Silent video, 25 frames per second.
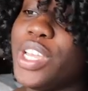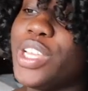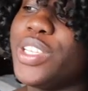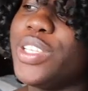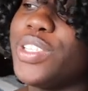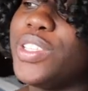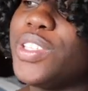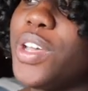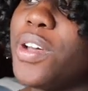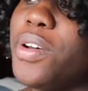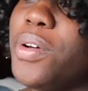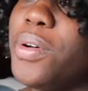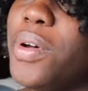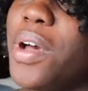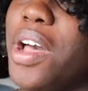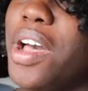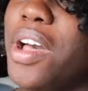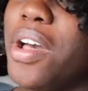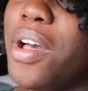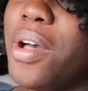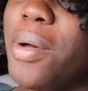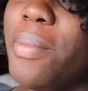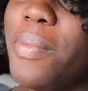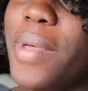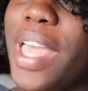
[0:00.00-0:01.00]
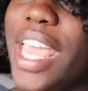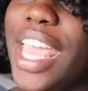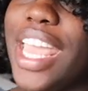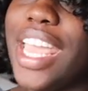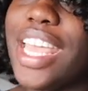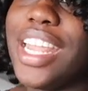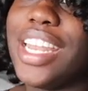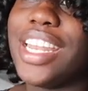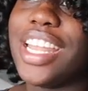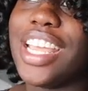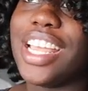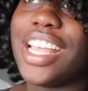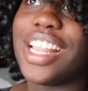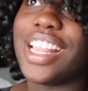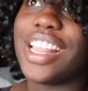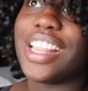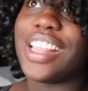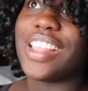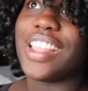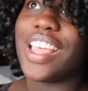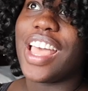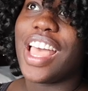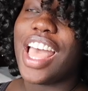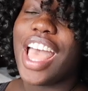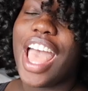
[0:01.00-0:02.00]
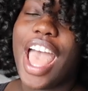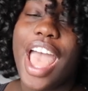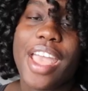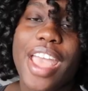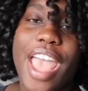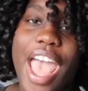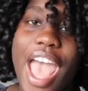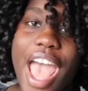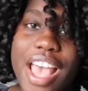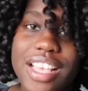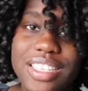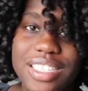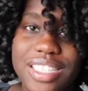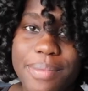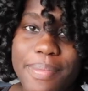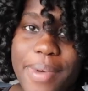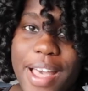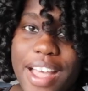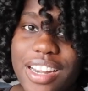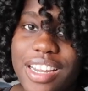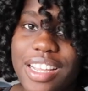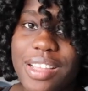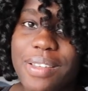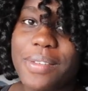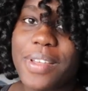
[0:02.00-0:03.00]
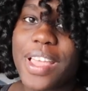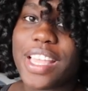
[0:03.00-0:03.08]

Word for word: So, um, and I asked about it